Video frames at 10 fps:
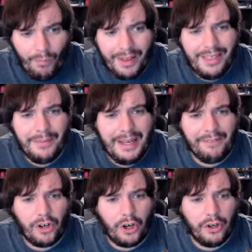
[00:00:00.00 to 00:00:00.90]
And then we have
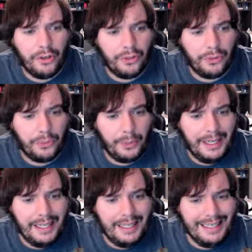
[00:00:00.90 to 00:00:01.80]
our
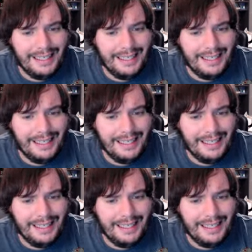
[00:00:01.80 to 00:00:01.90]
three